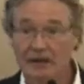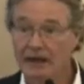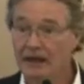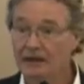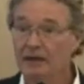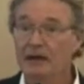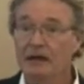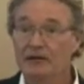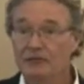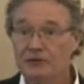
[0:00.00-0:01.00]
And
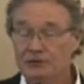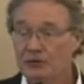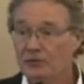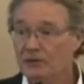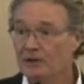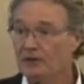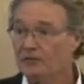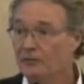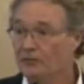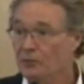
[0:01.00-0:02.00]
if you don't, and
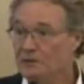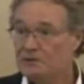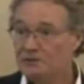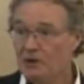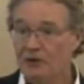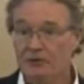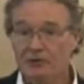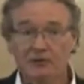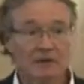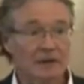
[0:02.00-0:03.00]
if your voice is not
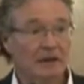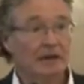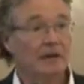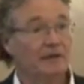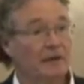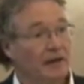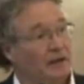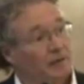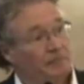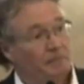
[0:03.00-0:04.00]
heard,
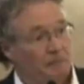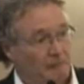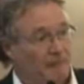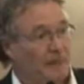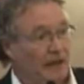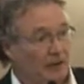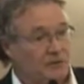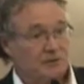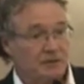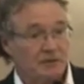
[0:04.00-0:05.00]
then the
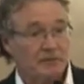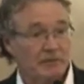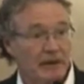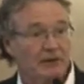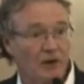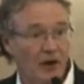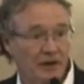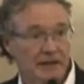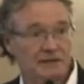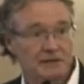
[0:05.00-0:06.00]
health system may
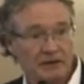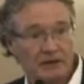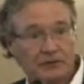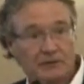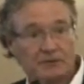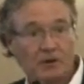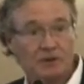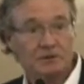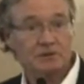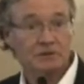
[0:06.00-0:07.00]
not necessarily
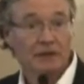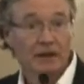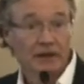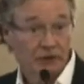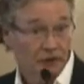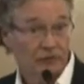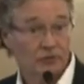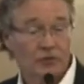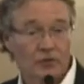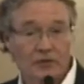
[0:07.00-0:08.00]
respond to you
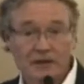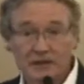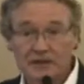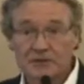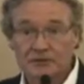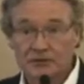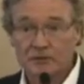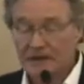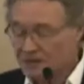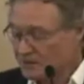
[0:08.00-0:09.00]
nor the needs of your
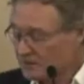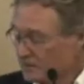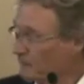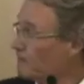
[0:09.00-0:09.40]
patients.